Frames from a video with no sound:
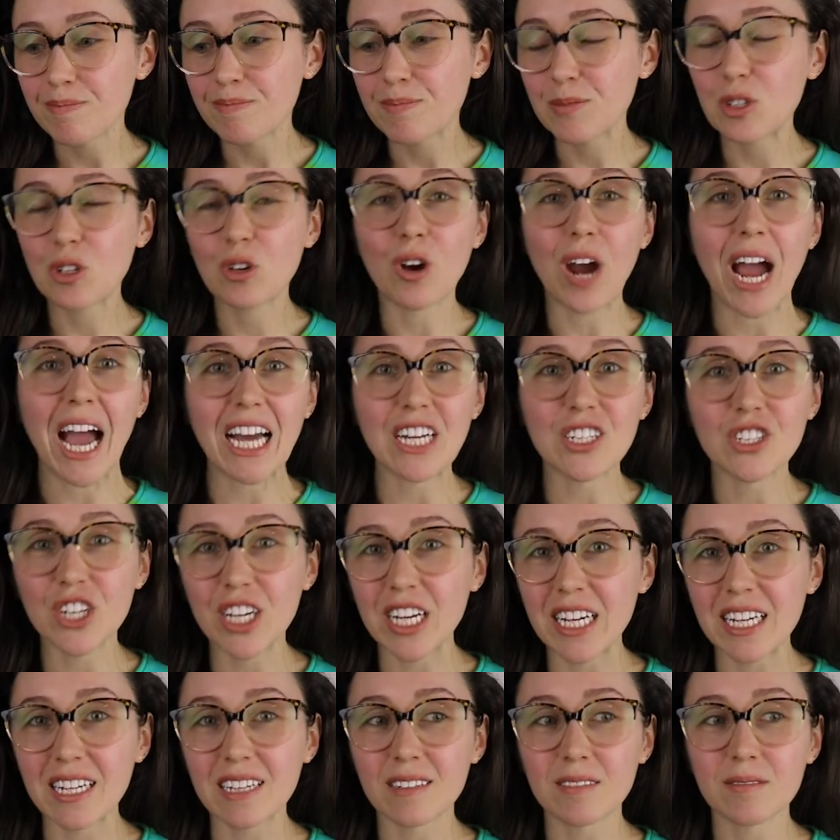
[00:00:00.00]

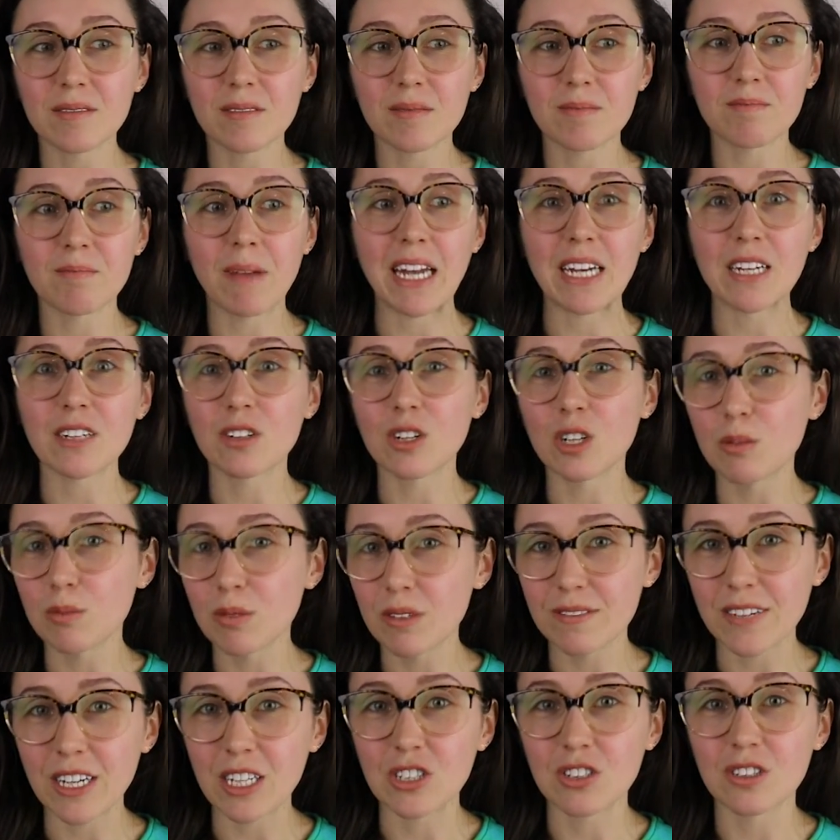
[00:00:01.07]
trashing medical
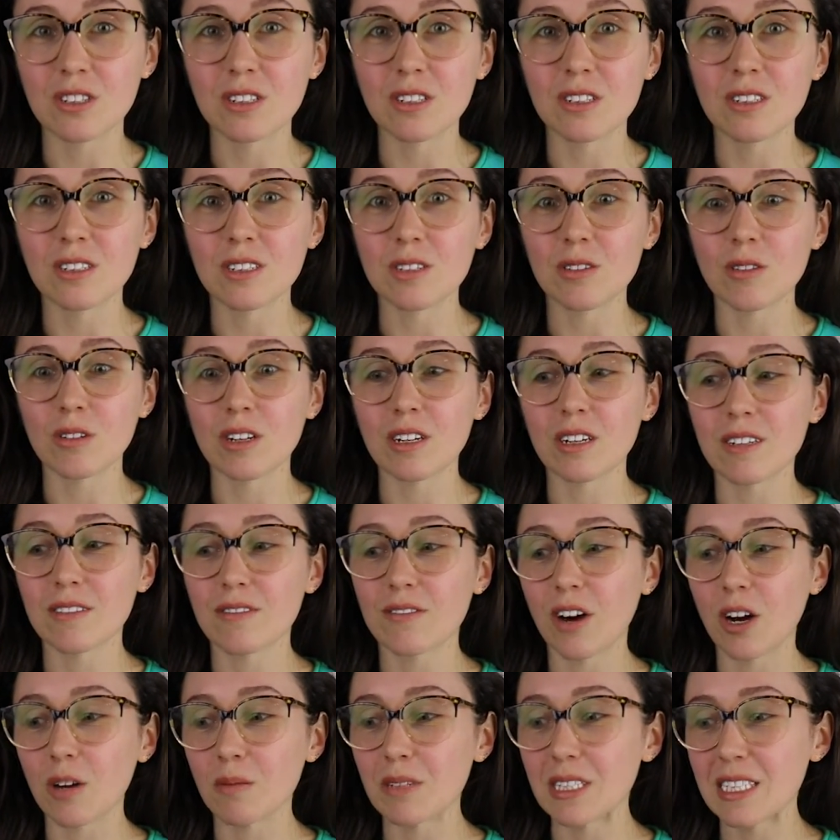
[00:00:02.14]
professionals or
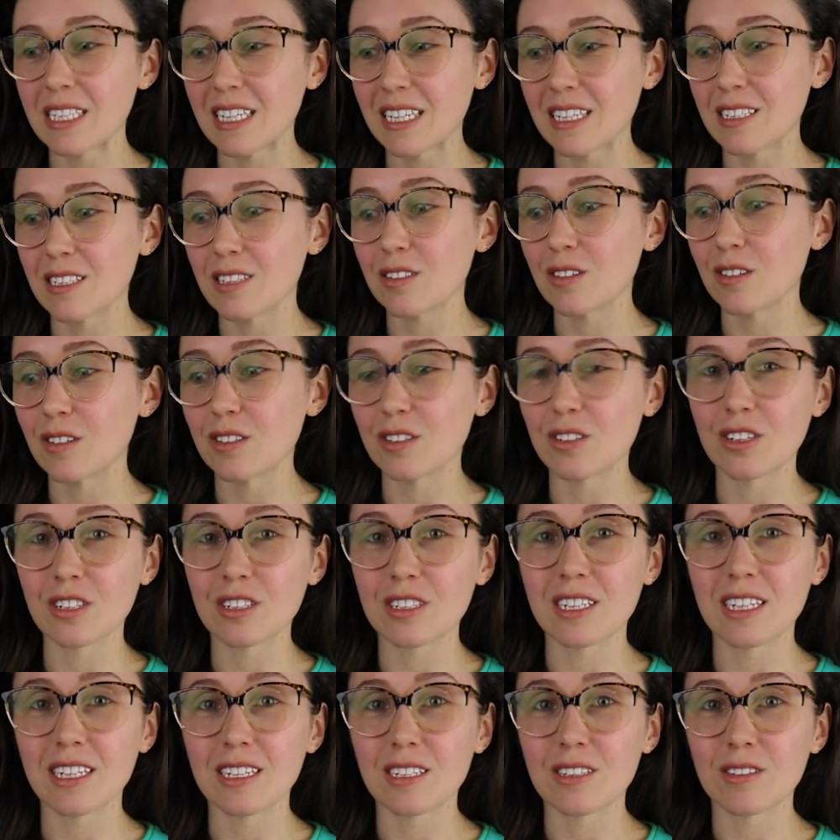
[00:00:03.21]
pharmacists or
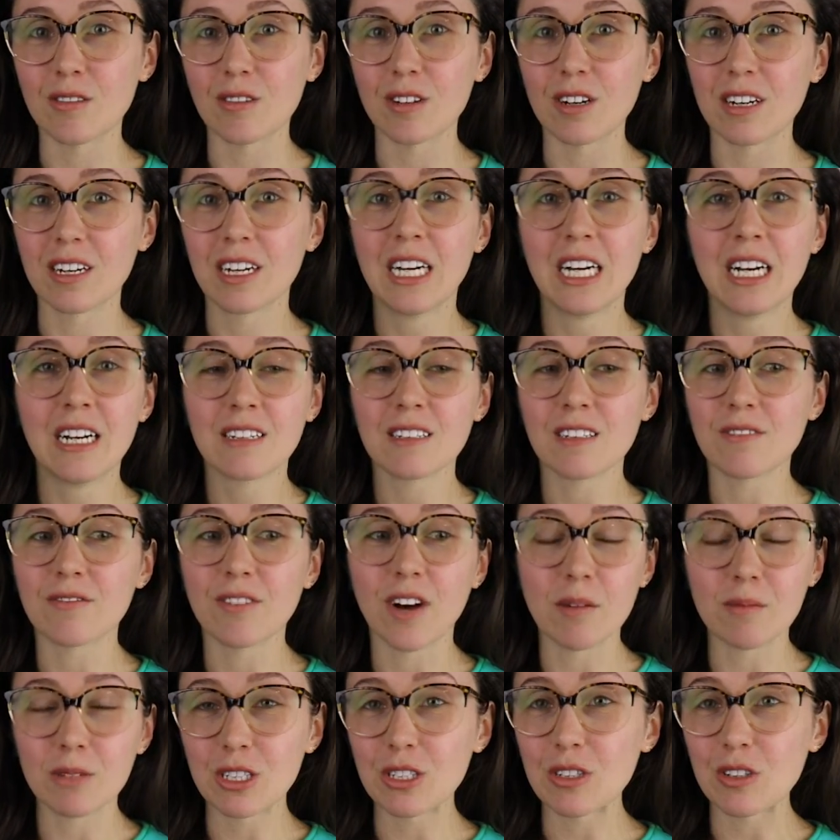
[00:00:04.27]
nurses or the
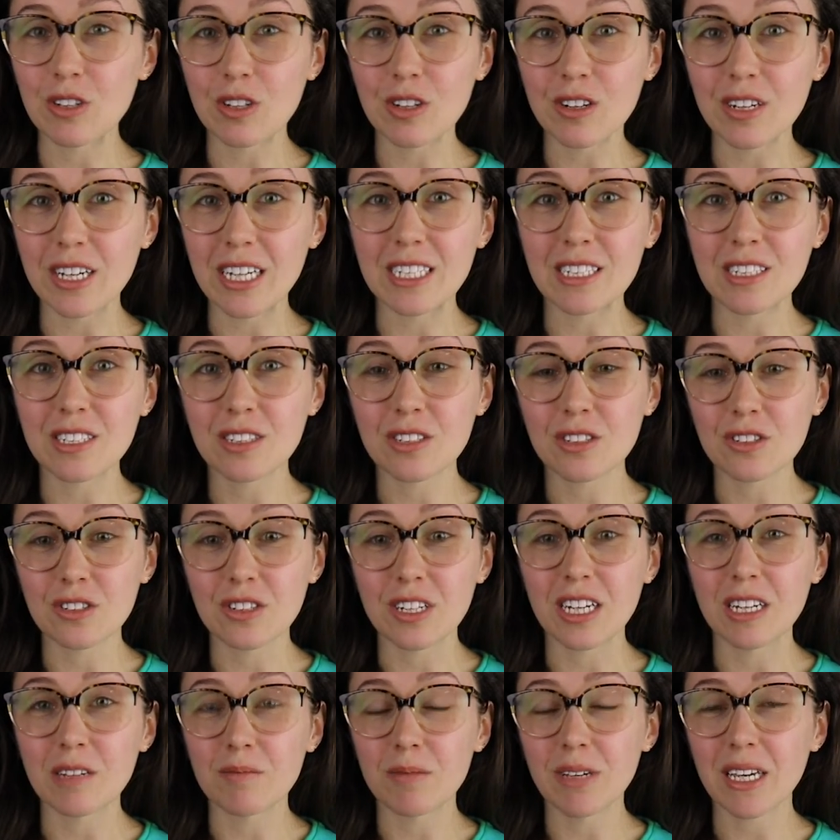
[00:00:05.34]
pharmaceutical
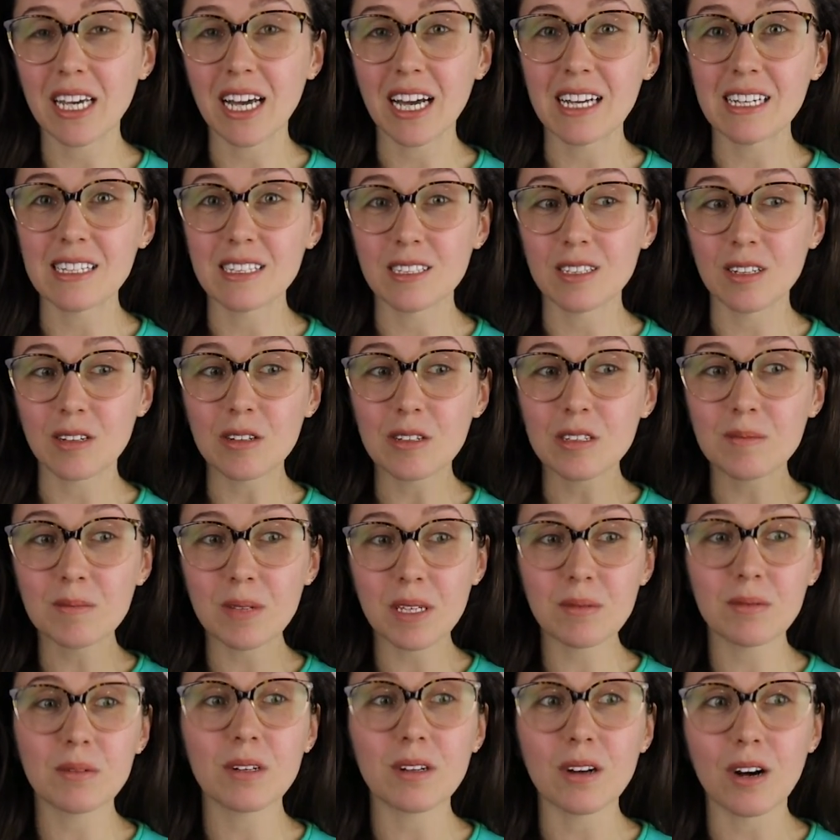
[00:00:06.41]
industry, because those
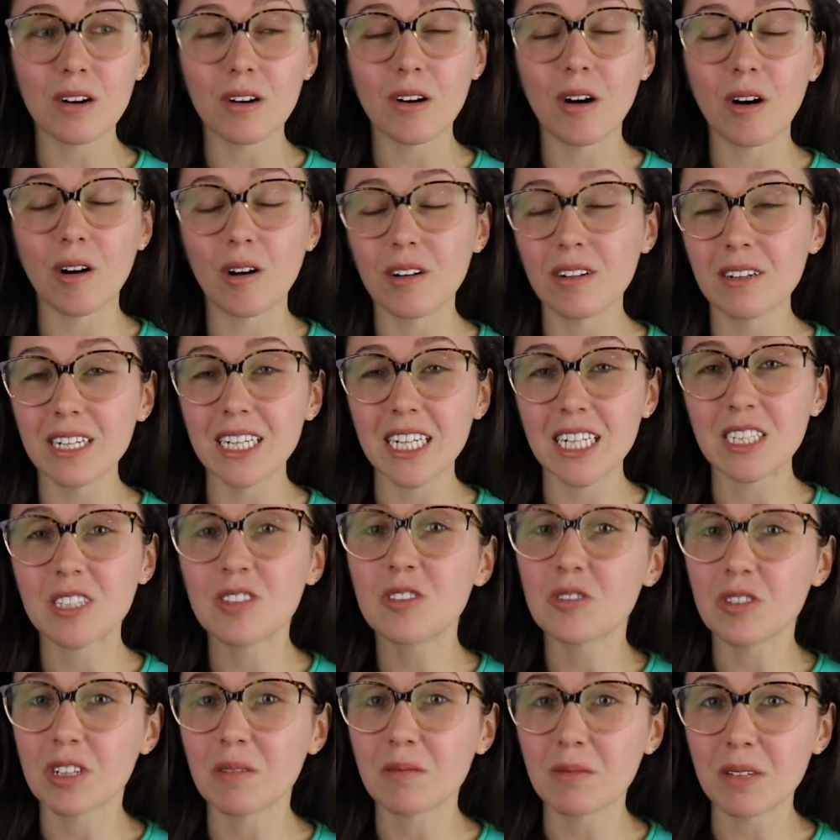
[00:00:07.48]
people are all
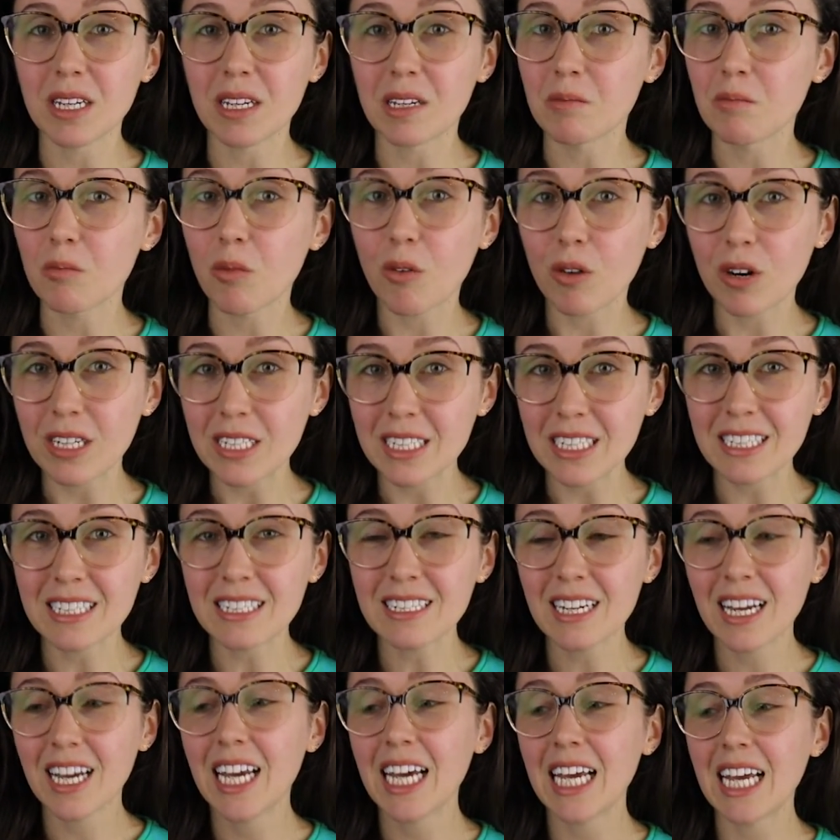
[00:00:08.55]
extremely important
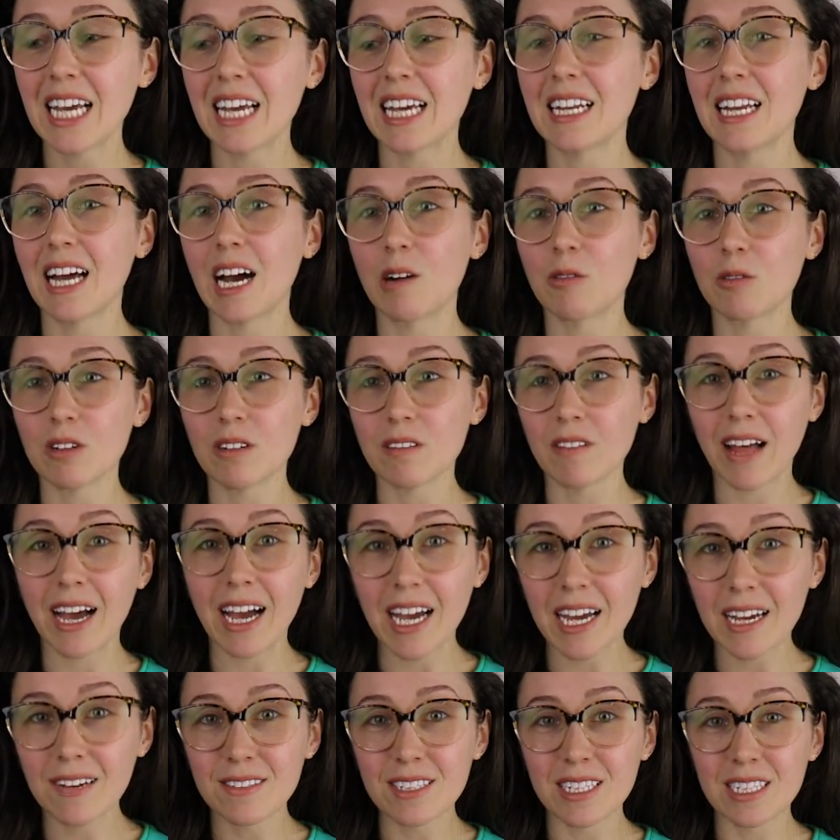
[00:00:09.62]
in our
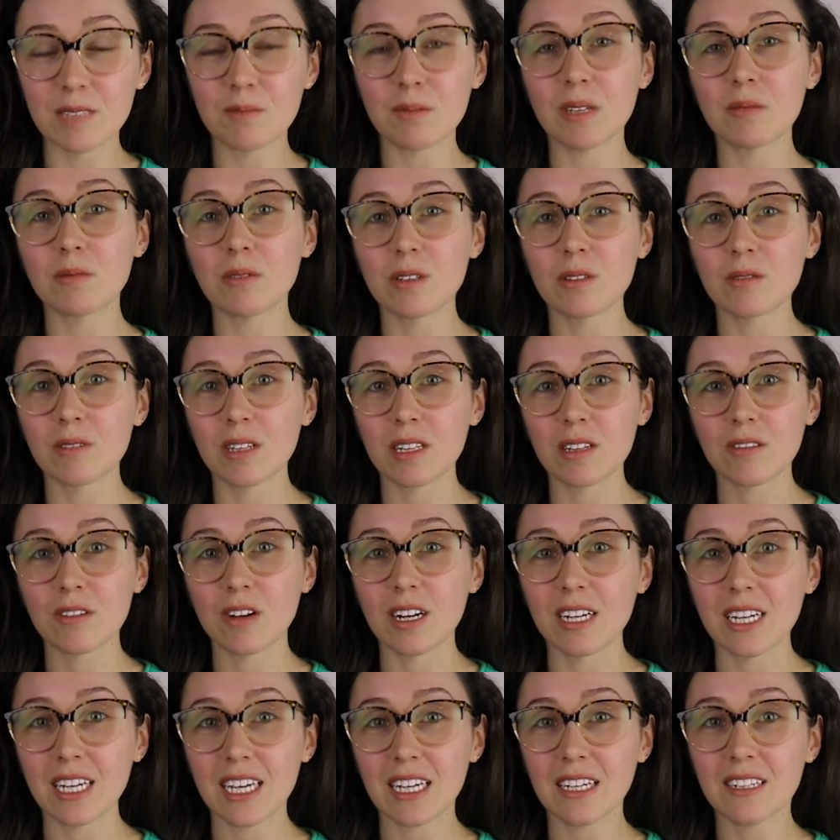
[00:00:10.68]
lives as people with
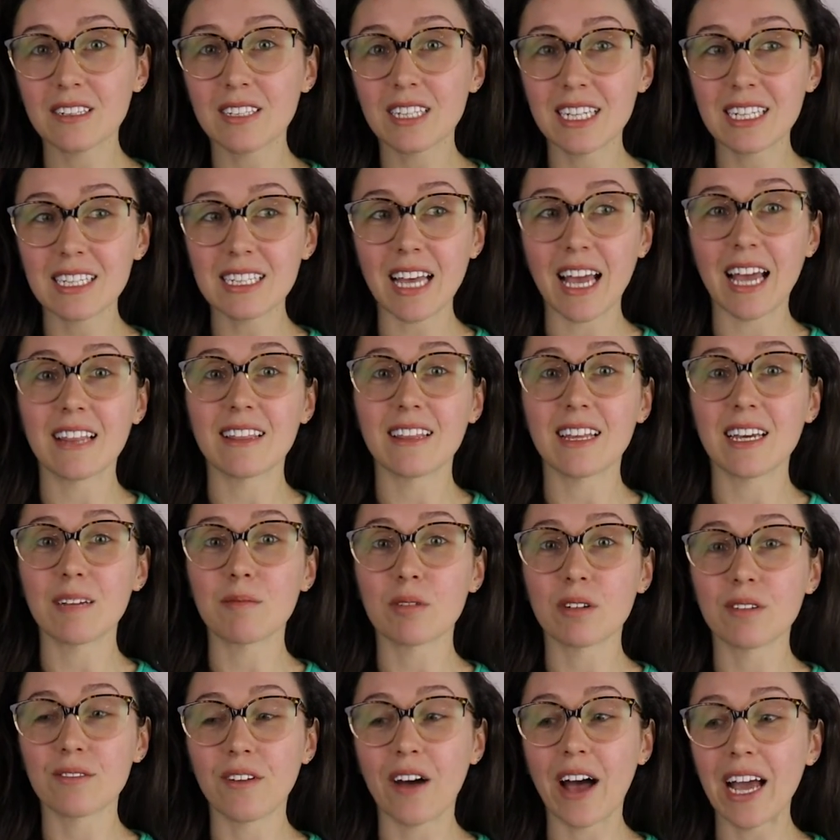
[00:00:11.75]
chronic illness, and they
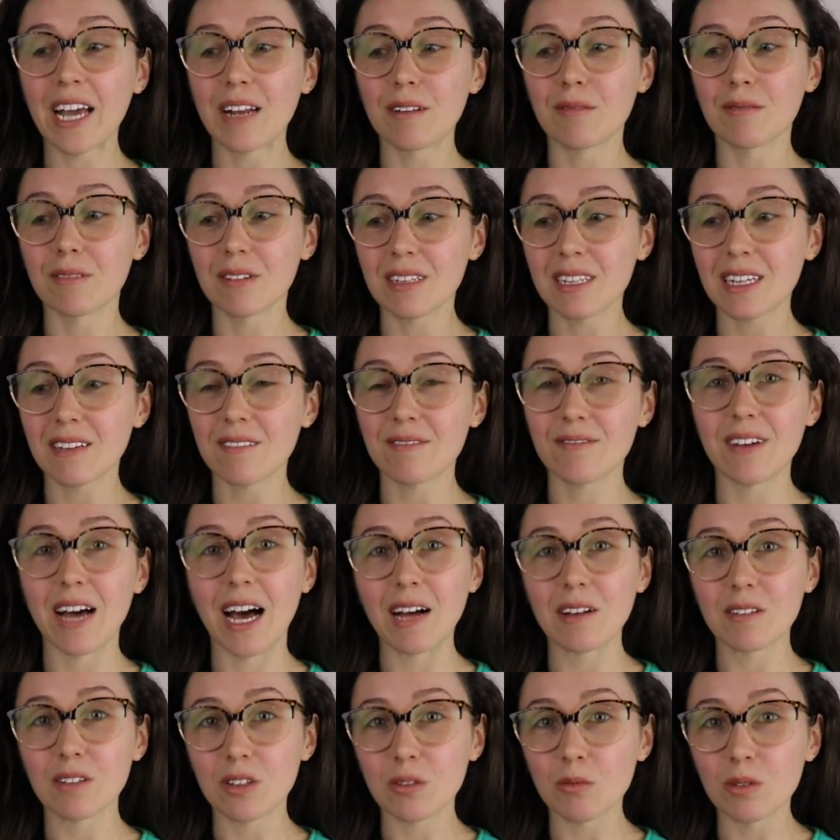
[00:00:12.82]
provide really
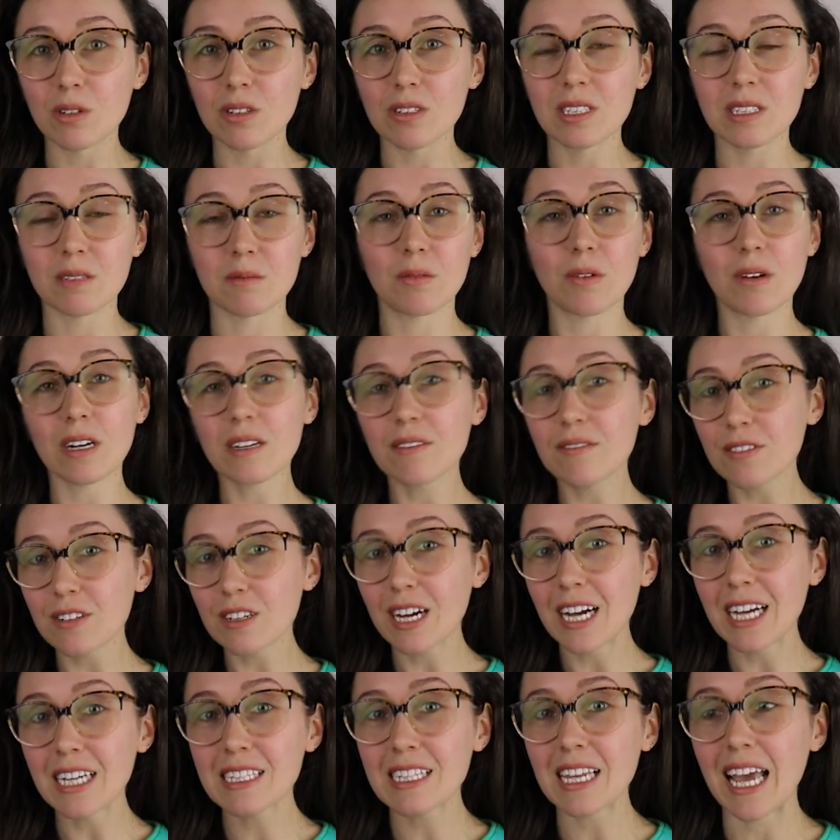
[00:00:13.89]
valuable support for
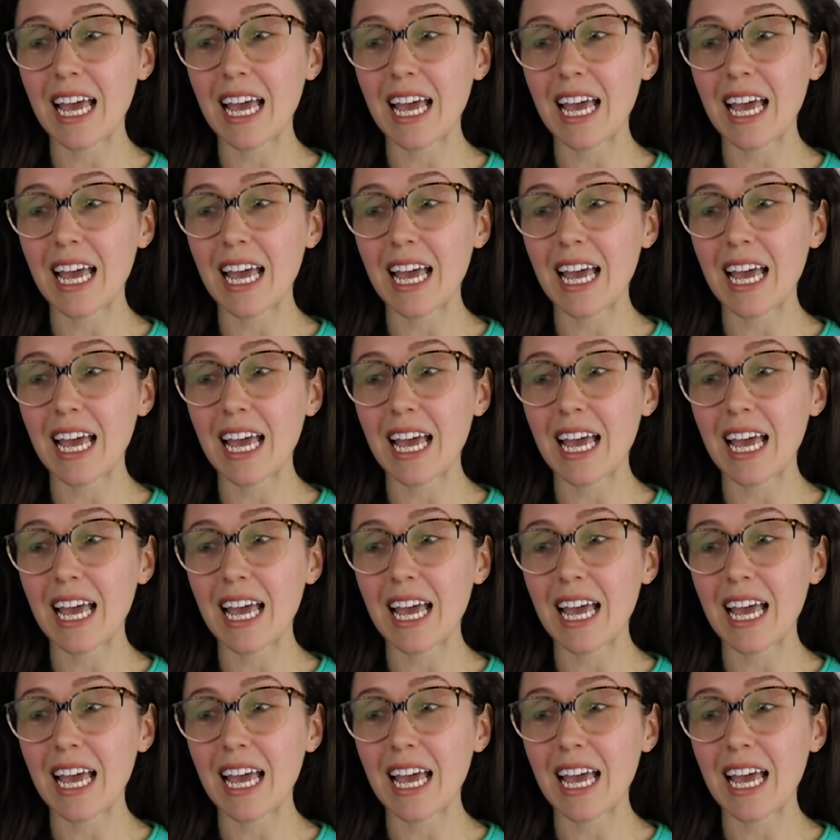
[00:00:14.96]
us,